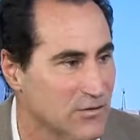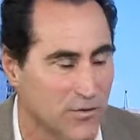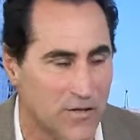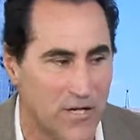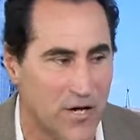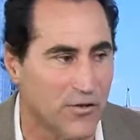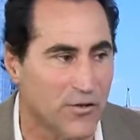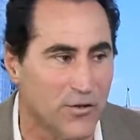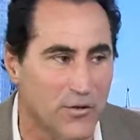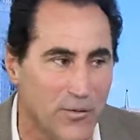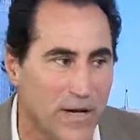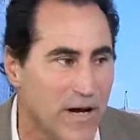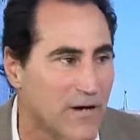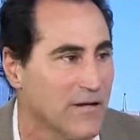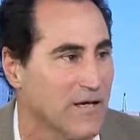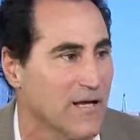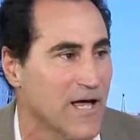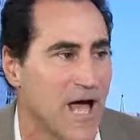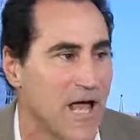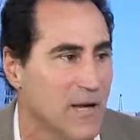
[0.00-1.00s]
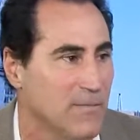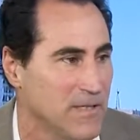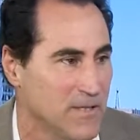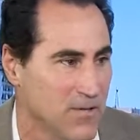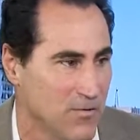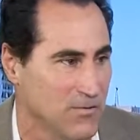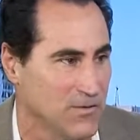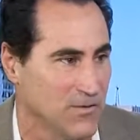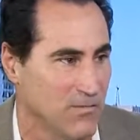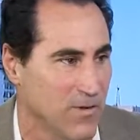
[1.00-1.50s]
So the underground economy
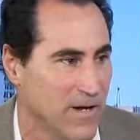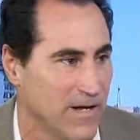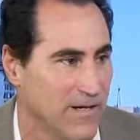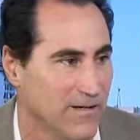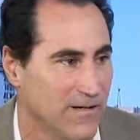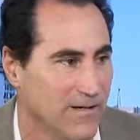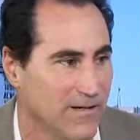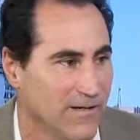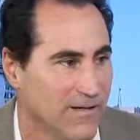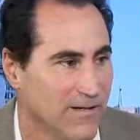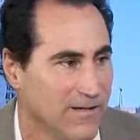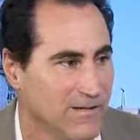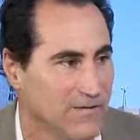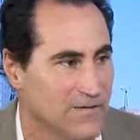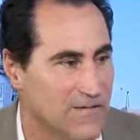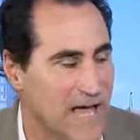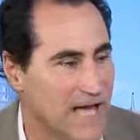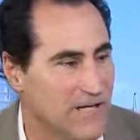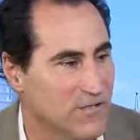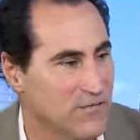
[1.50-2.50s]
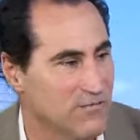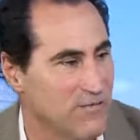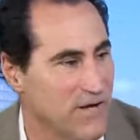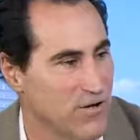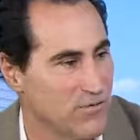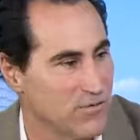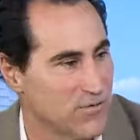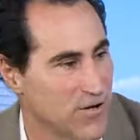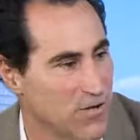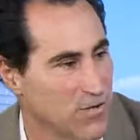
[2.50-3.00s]
goes away. Tax
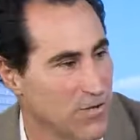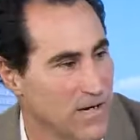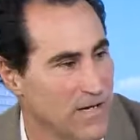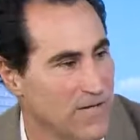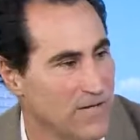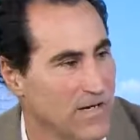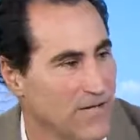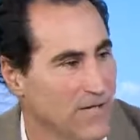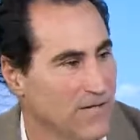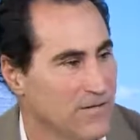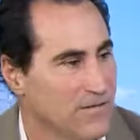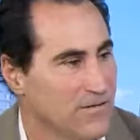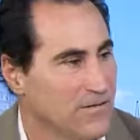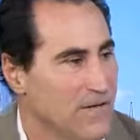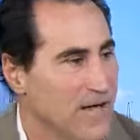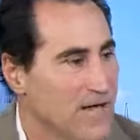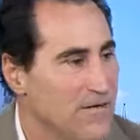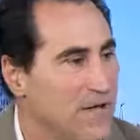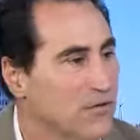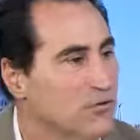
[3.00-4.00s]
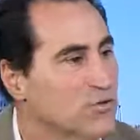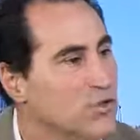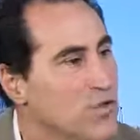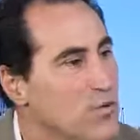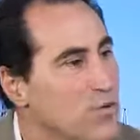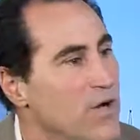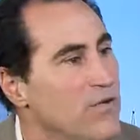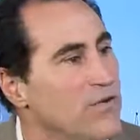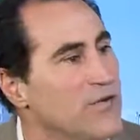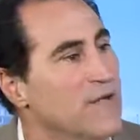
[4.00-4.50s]
evaders go away. And they'll
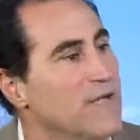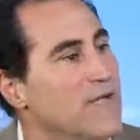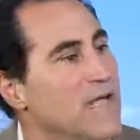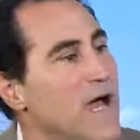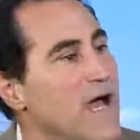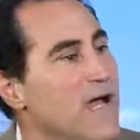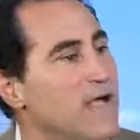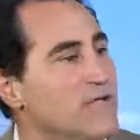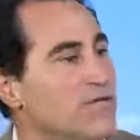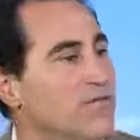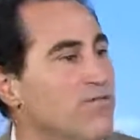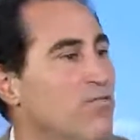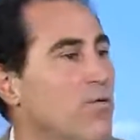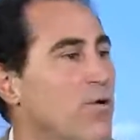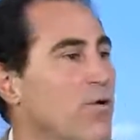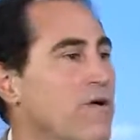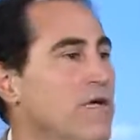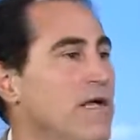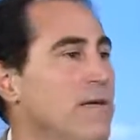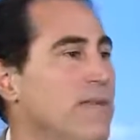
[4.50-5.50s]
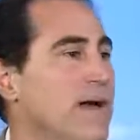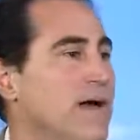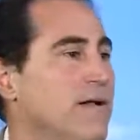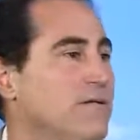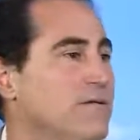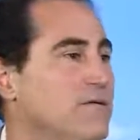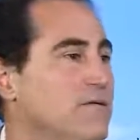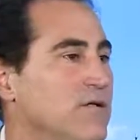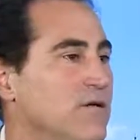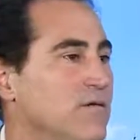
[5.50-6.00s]
do it under the guise of worrying
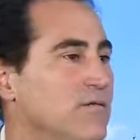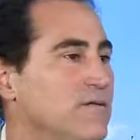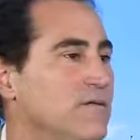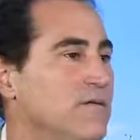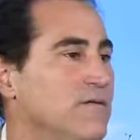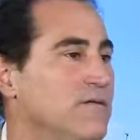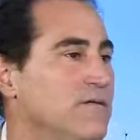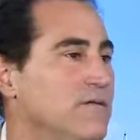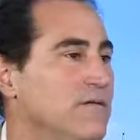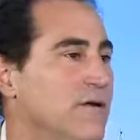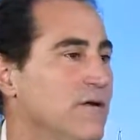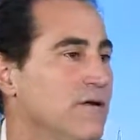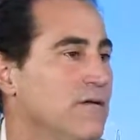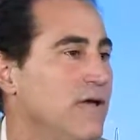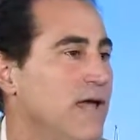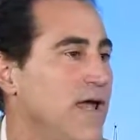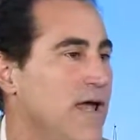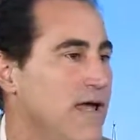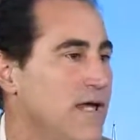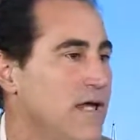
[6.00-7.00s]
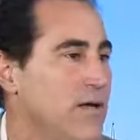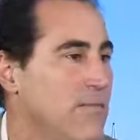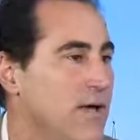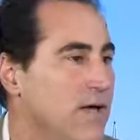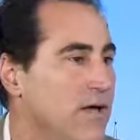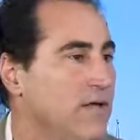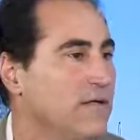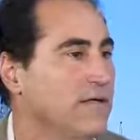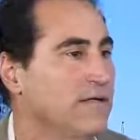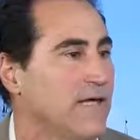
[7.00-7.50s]
about,
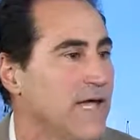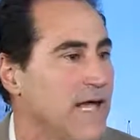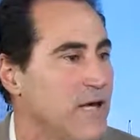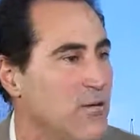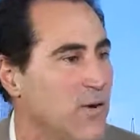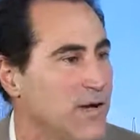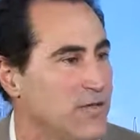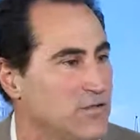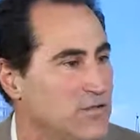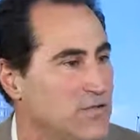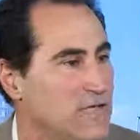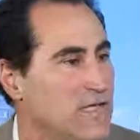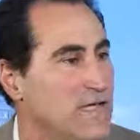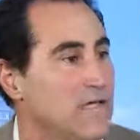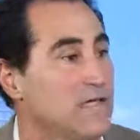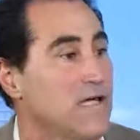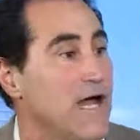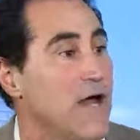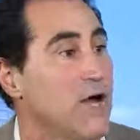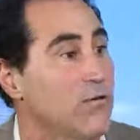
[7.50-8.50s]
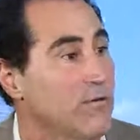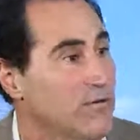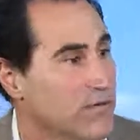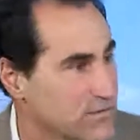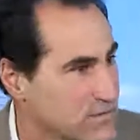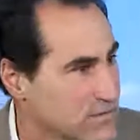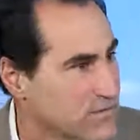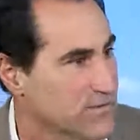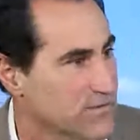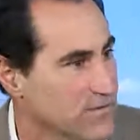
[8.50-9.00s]
AML and KYC and
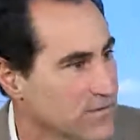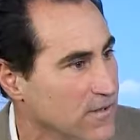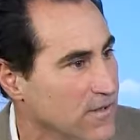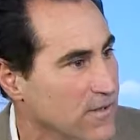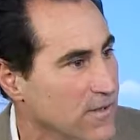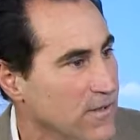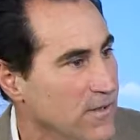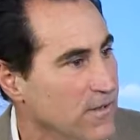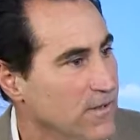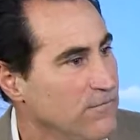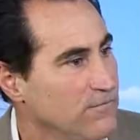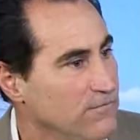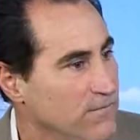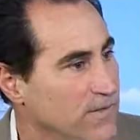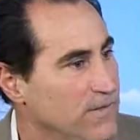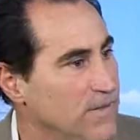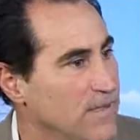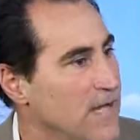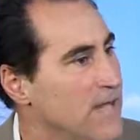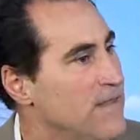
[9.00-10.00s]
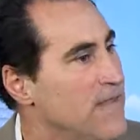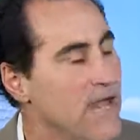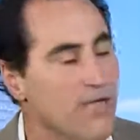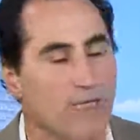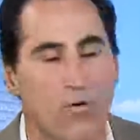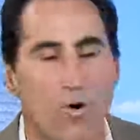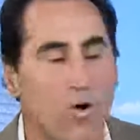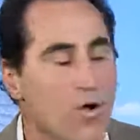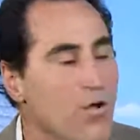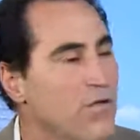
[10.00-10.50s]
terrorists funding. And they
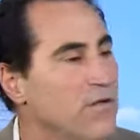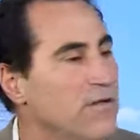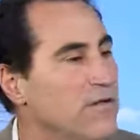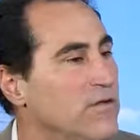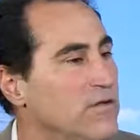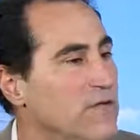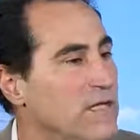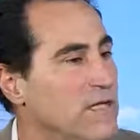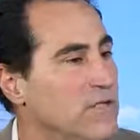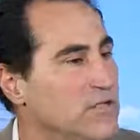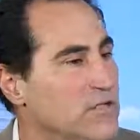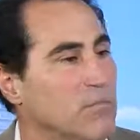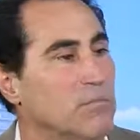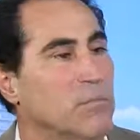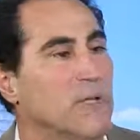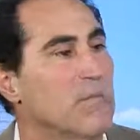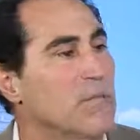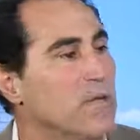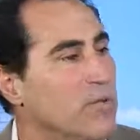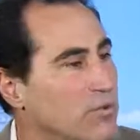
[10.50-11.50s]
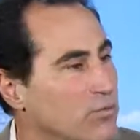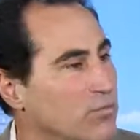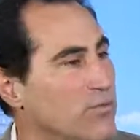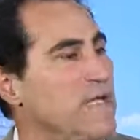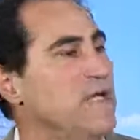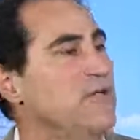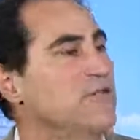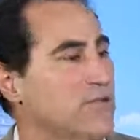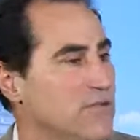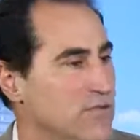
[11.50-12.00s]
have all the subliminal
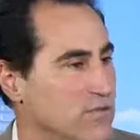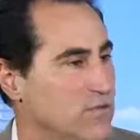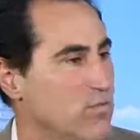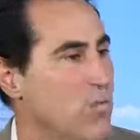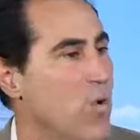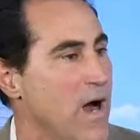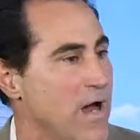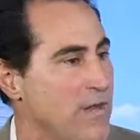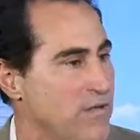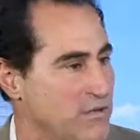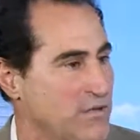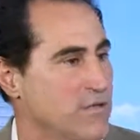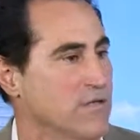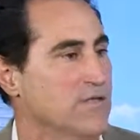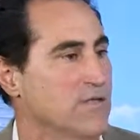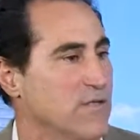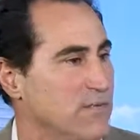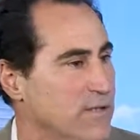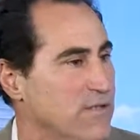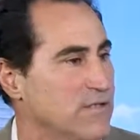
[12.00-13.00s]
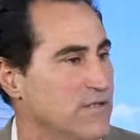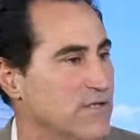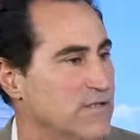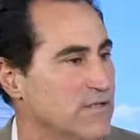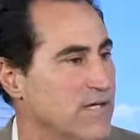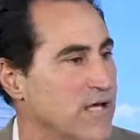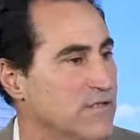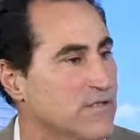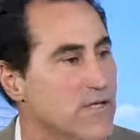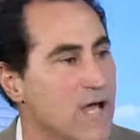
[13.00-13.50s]
reasons why this is going to be a success.